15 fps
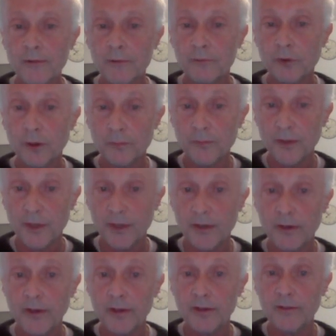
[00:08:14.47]
From the
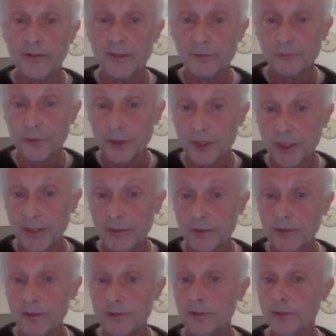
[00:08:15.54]
differentiated
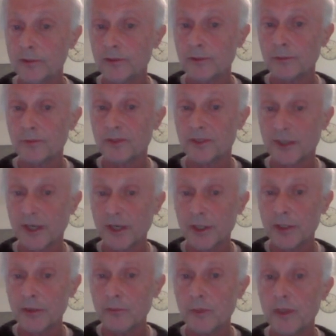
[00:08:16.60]
internal
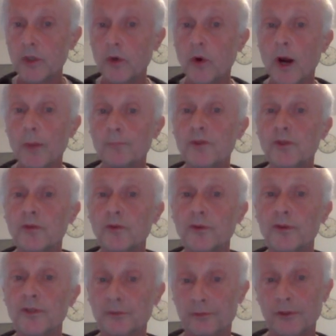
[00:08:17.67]
representation, we go up to a
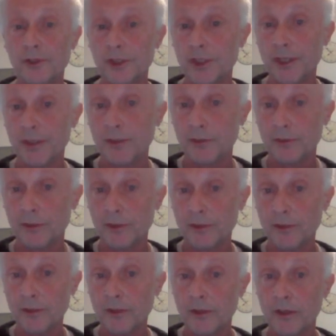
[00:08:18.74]
differentiated
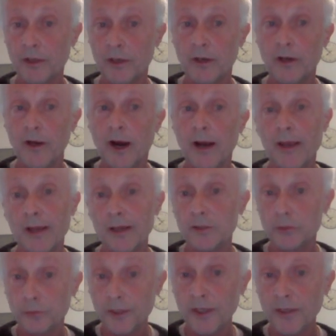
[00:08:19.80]
IL
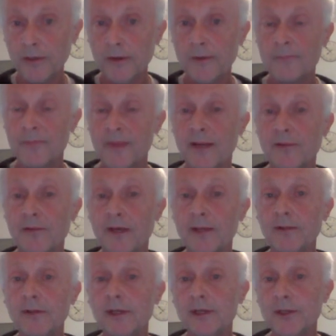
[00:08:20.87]
tree, and
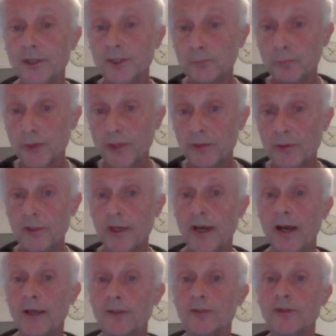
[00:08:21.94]
then it is printed
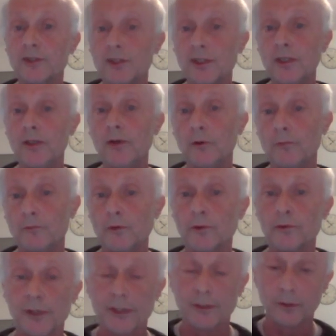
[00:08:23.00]
as a C or
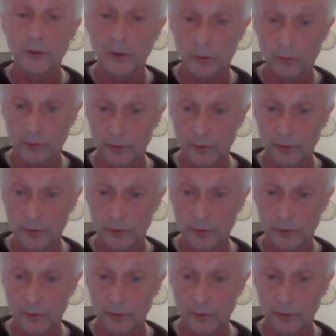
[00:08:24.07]
Fortran code.